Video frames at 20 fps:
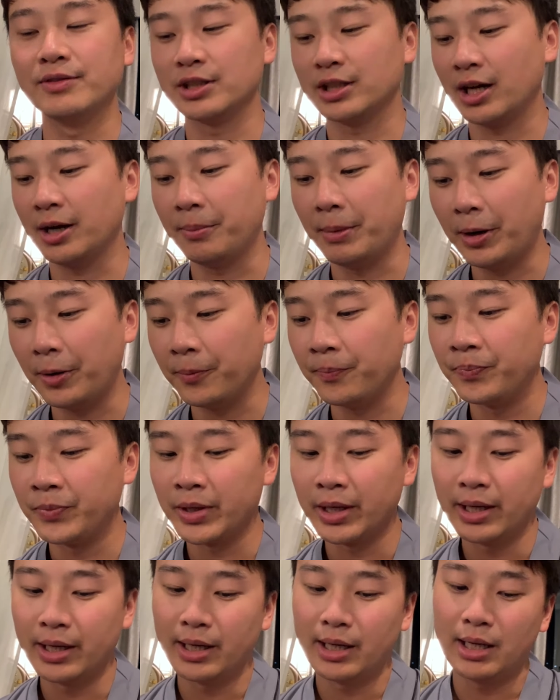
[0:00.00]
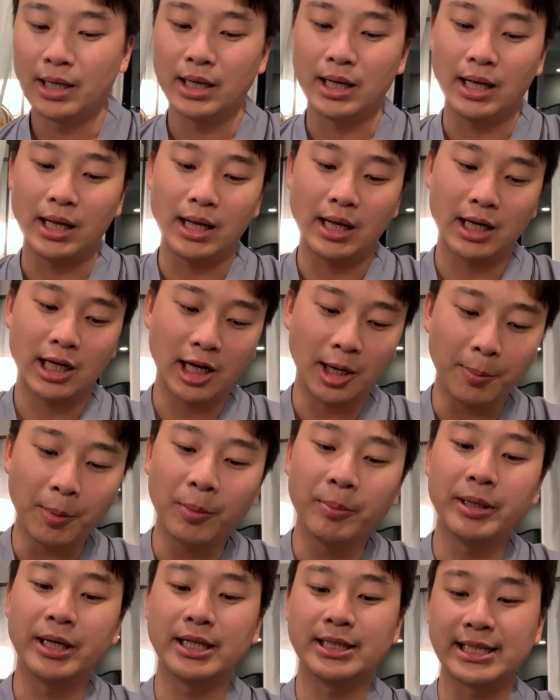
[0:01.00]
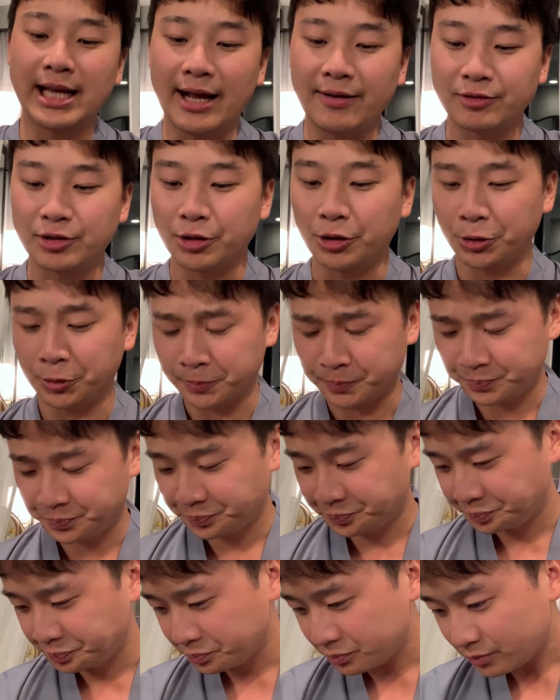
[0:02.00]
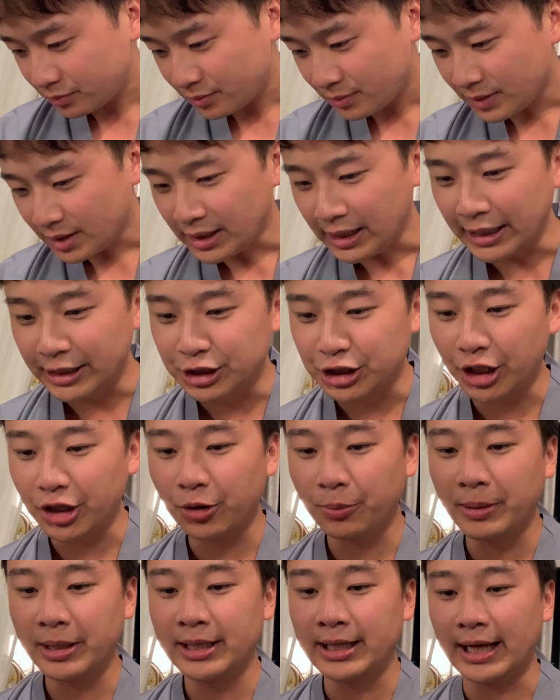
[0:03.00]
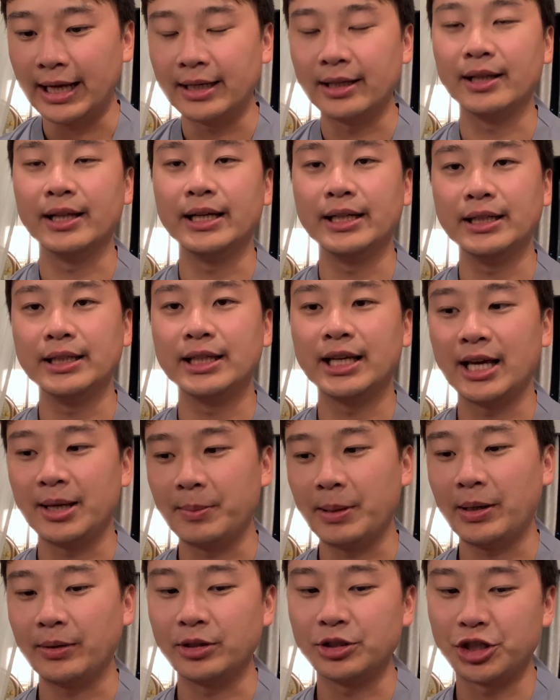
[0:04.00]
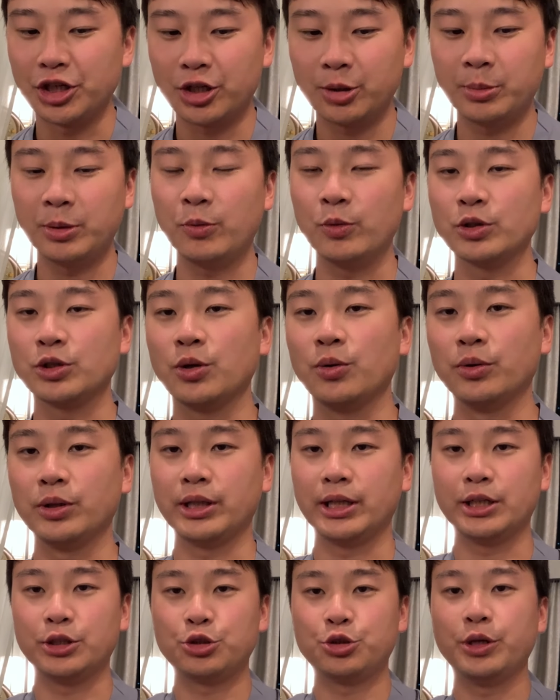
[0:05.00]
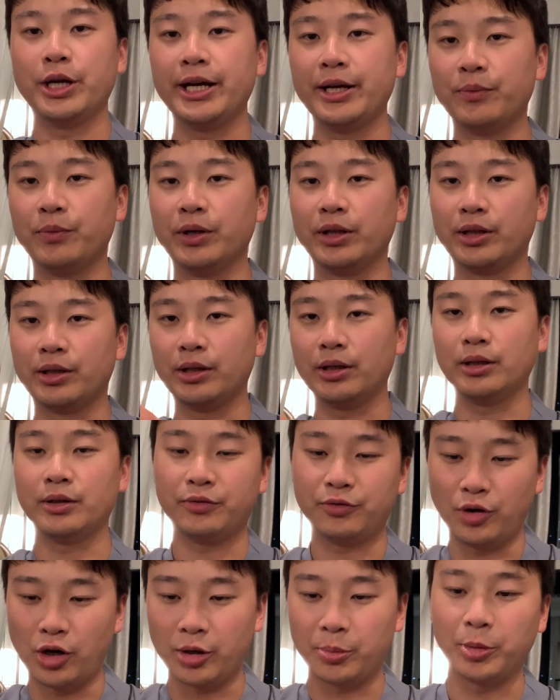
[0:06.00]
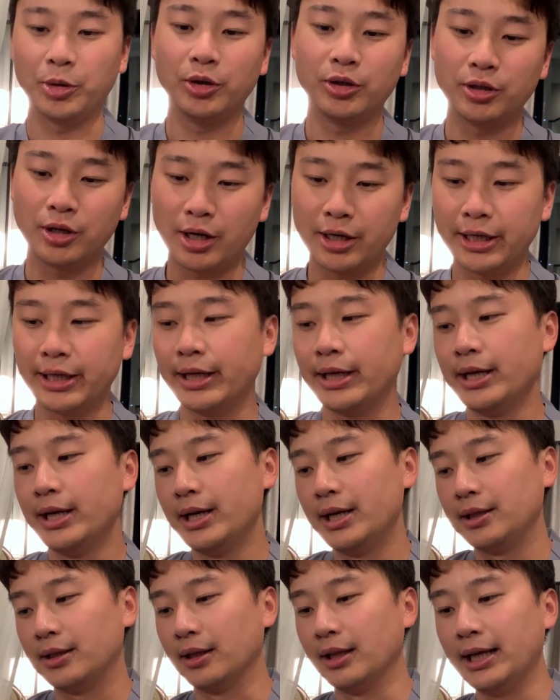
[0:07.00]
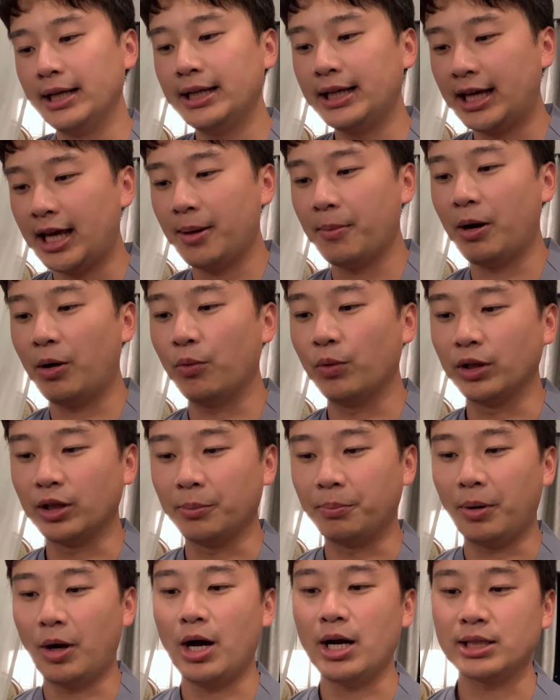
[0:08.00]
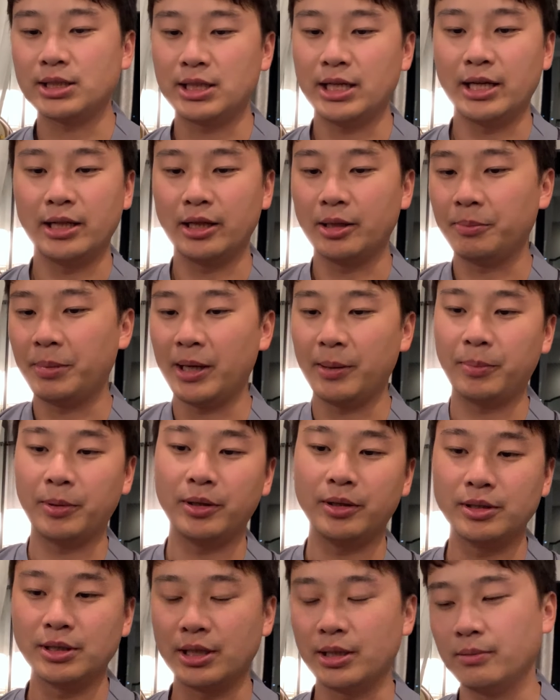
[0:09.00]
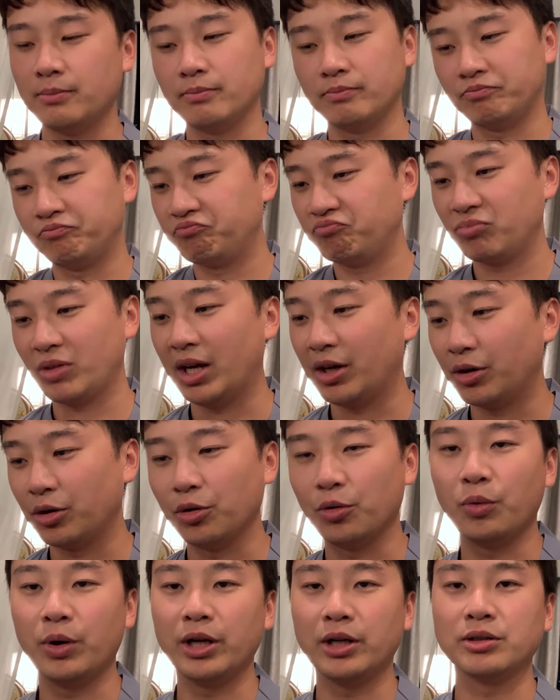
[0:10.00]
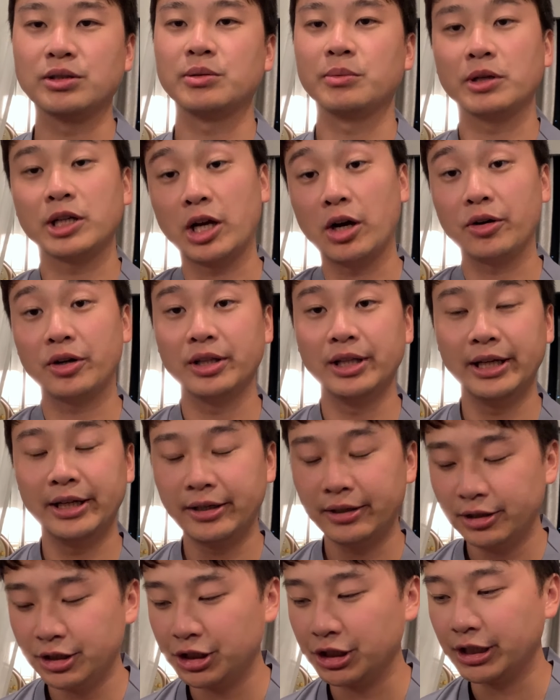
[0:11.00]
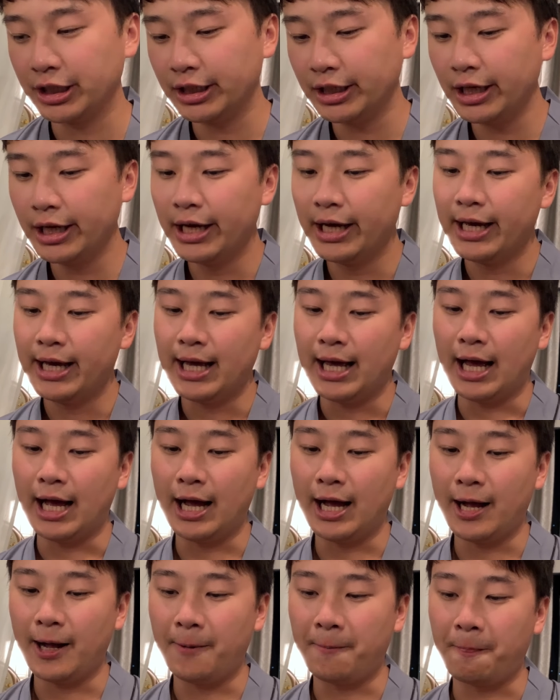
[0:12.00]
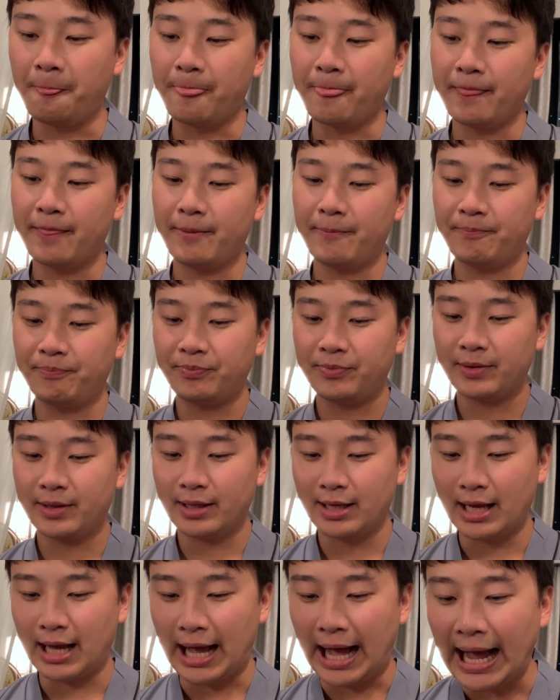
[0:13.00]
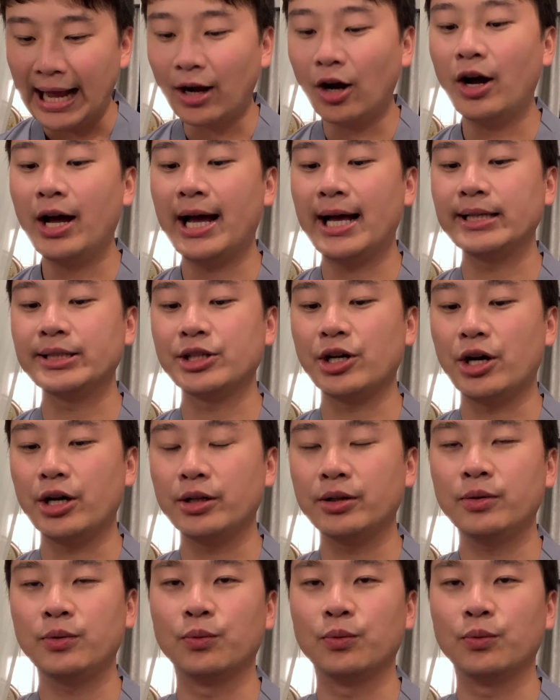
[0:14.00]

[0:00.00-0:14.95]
to come out. A couple minutes after, a gentleman and a lady came out. The gentleman was holding a tray with the Franck Muller on it. The lady came out with the box and the papers and I don't know what else, a calculator she did. I got hands-on